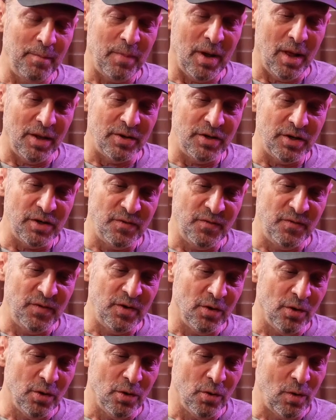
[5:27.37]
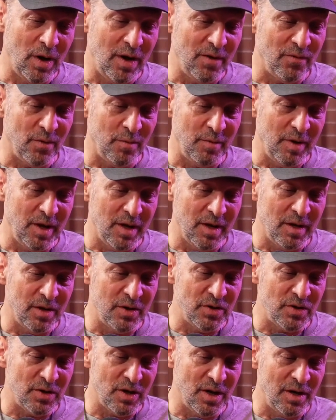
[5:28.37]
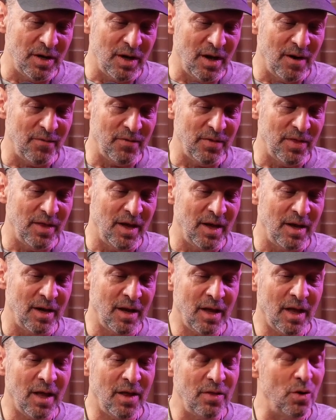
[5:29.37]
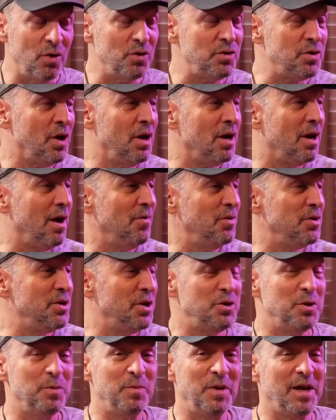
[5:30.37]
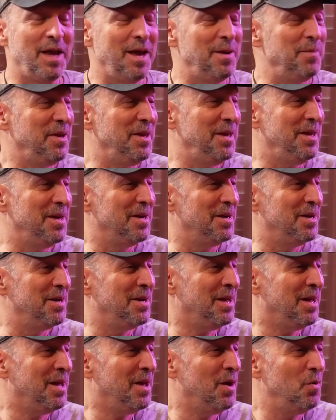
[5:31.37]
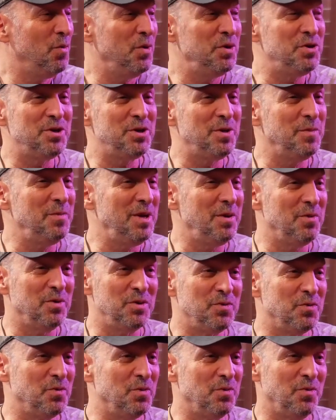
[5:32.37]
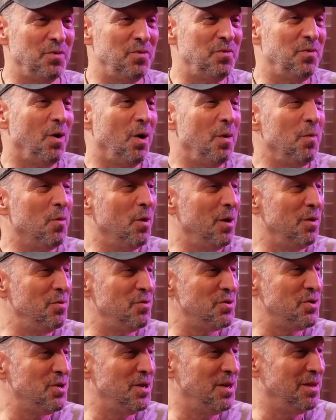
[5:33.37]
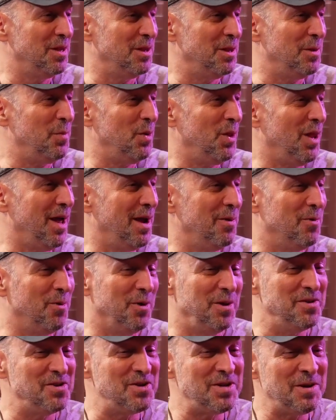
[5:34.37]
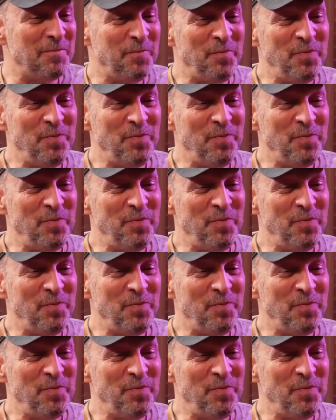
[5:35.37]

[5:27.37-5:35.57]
politics veered away from his enough that those conversations became heated, which to me was far more interesting than the polite ones.